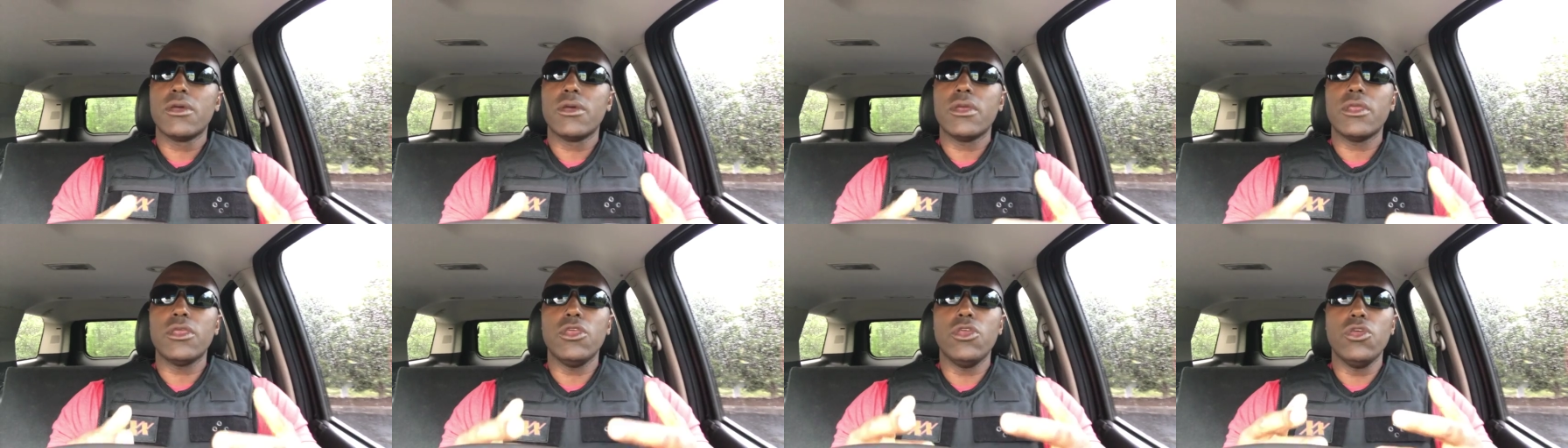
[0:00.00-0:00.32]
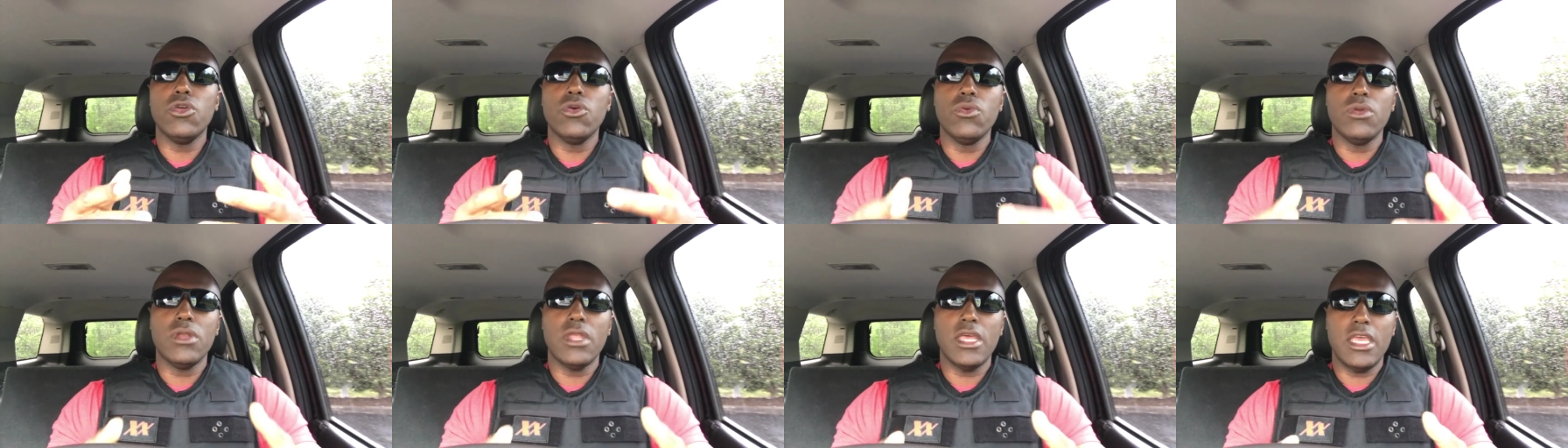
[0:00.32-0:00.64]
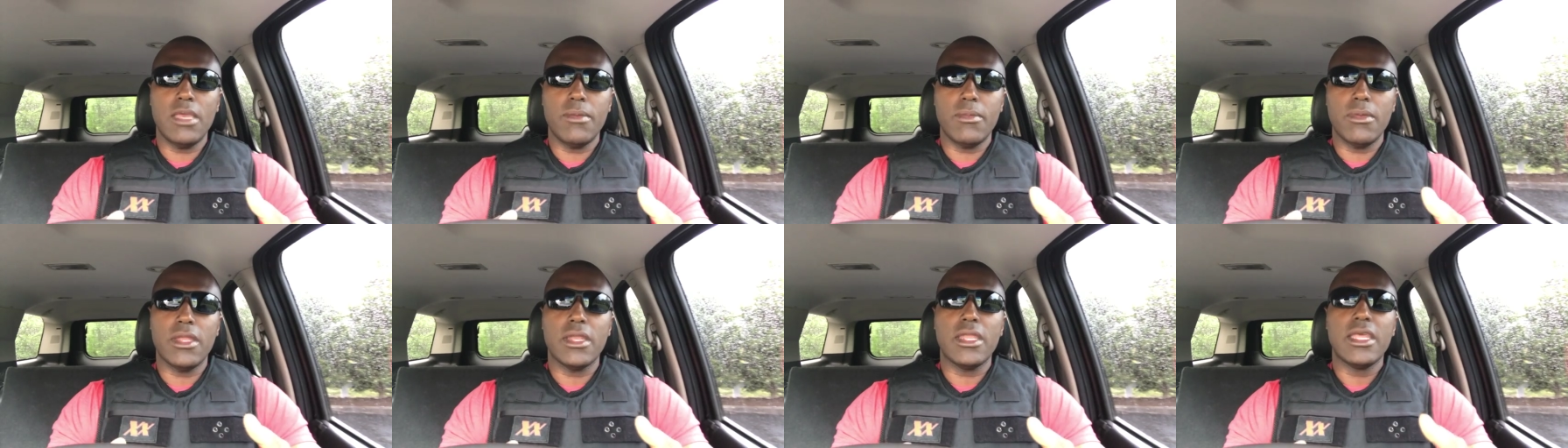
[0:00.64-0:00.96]
you
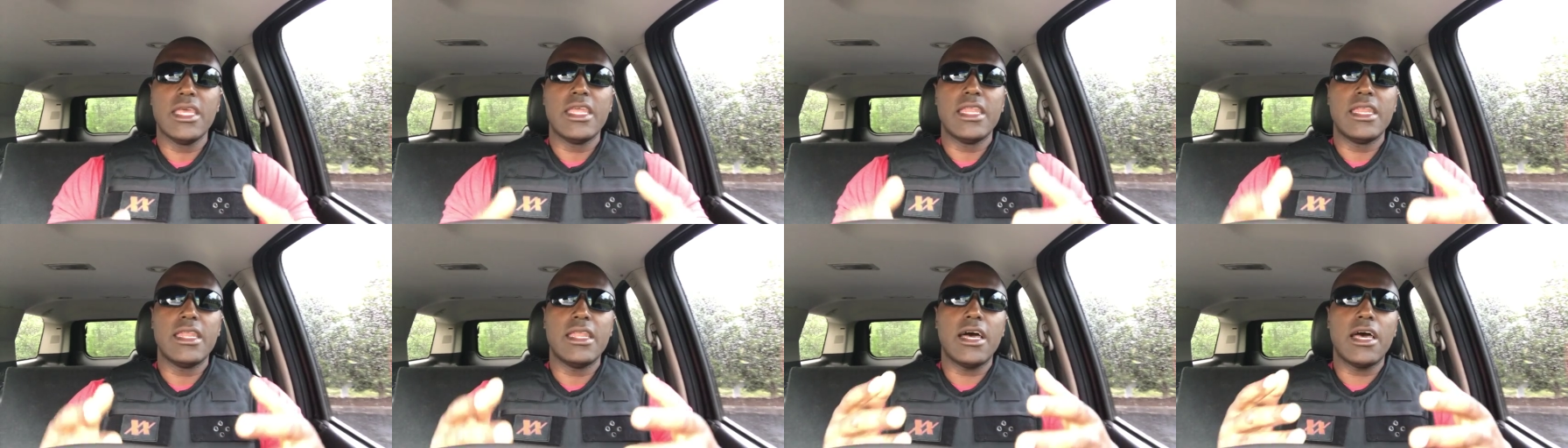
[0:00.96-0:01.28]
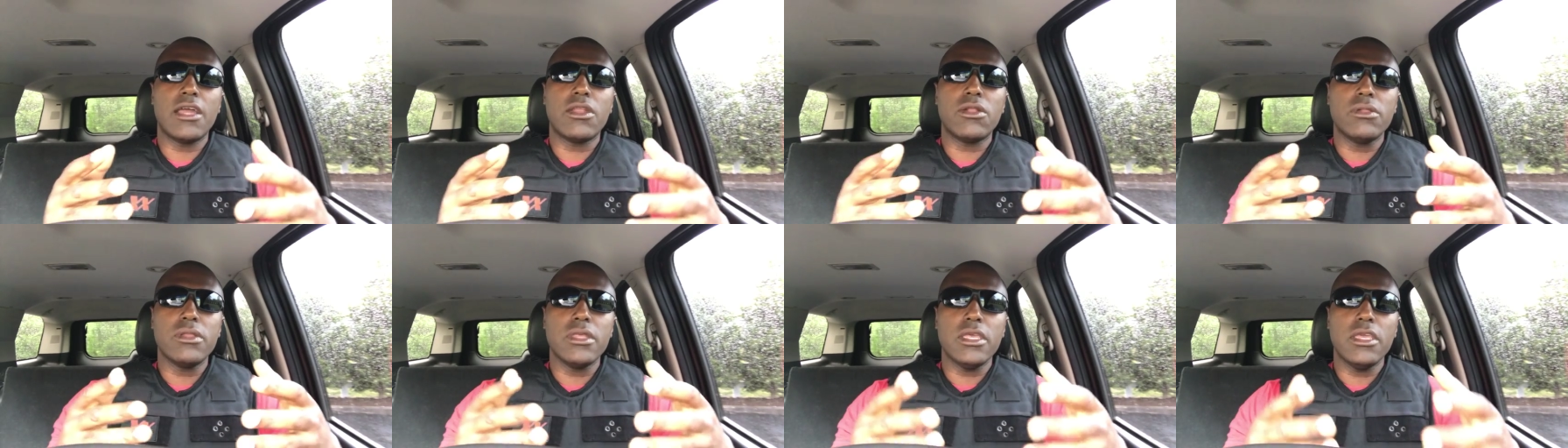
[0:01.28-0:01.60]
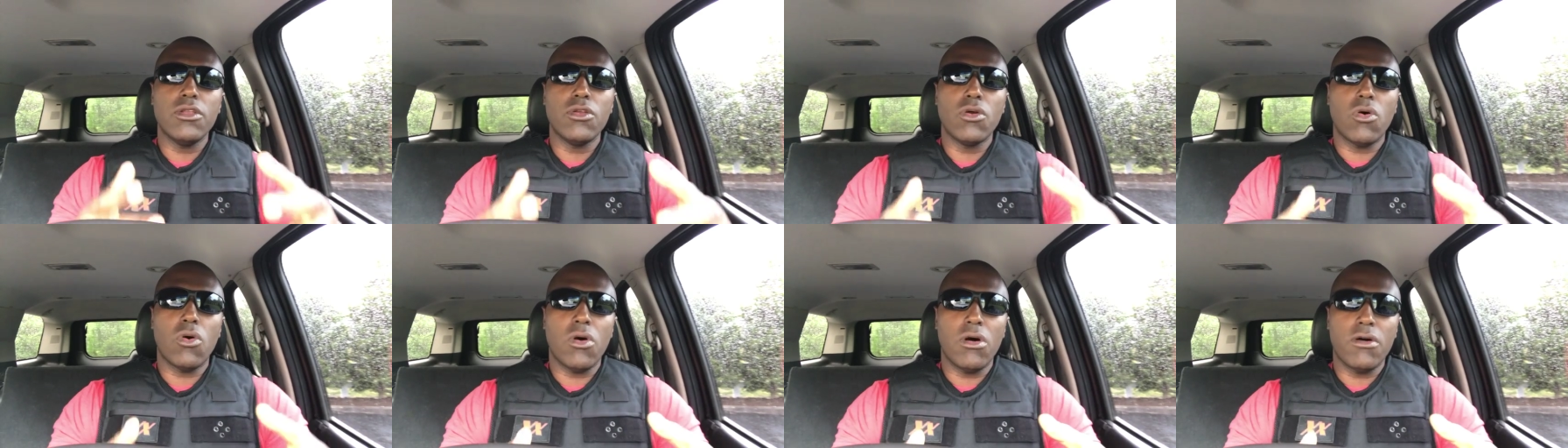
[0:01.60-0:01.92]
name it. Not only
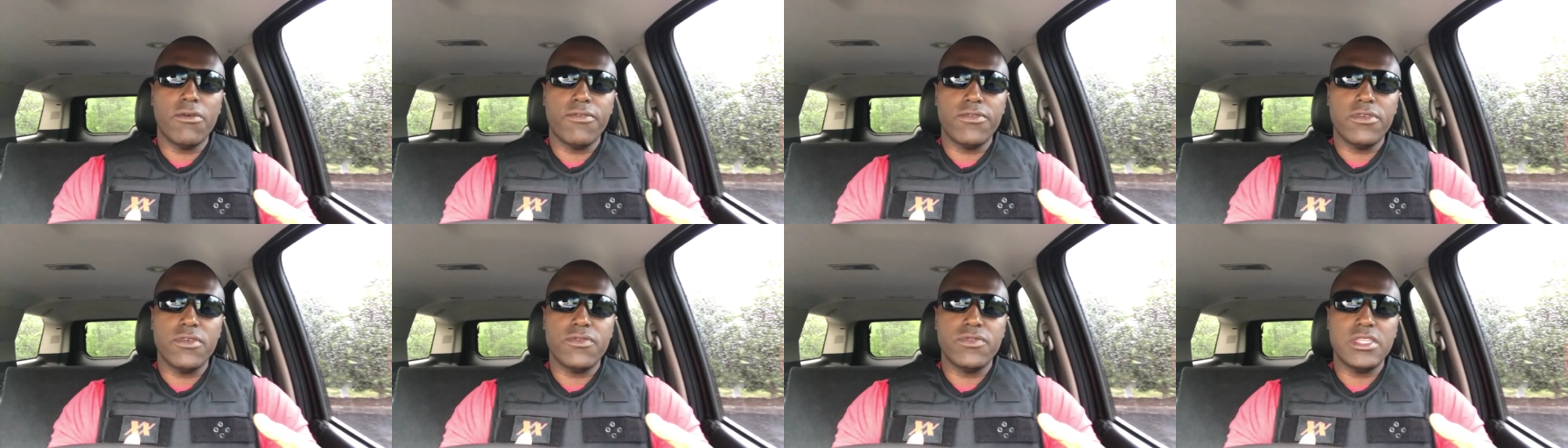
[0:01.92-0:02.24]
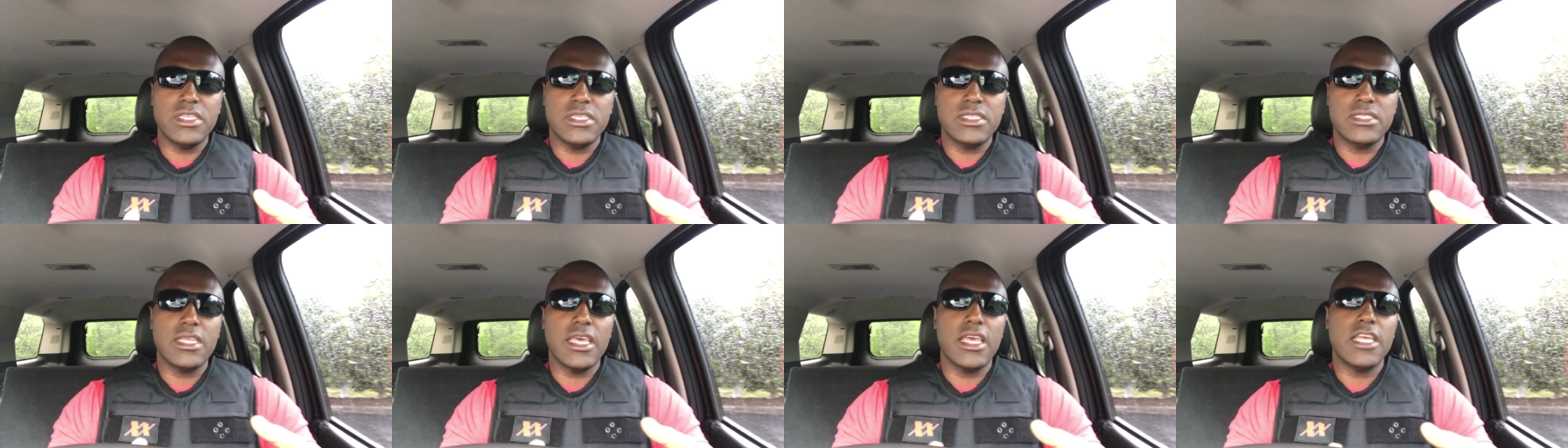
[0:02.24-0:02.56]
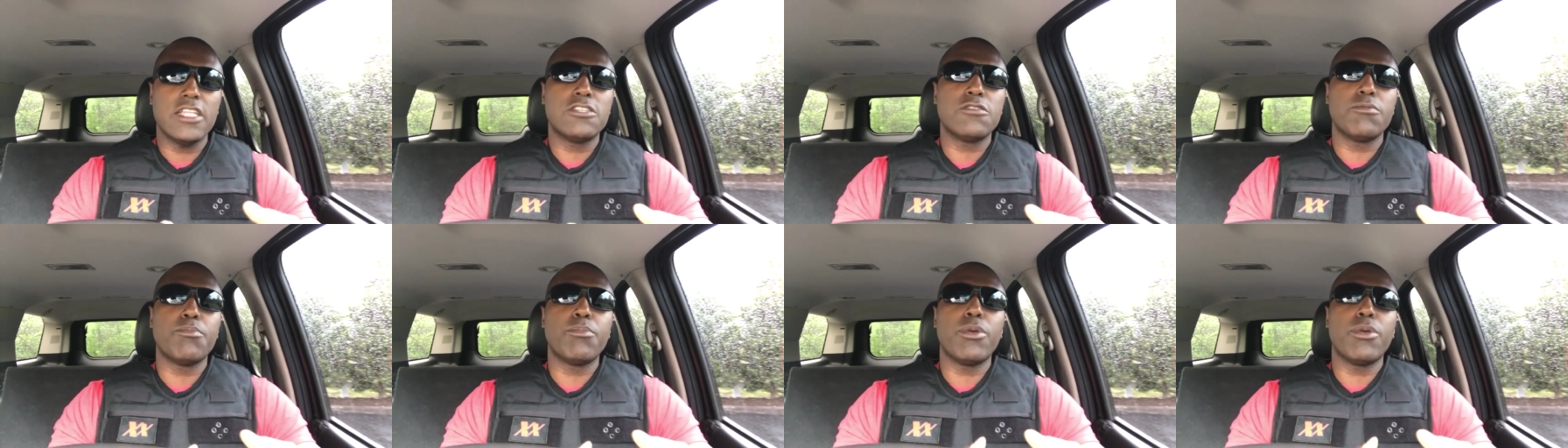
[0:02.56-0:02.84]
in all fifty states,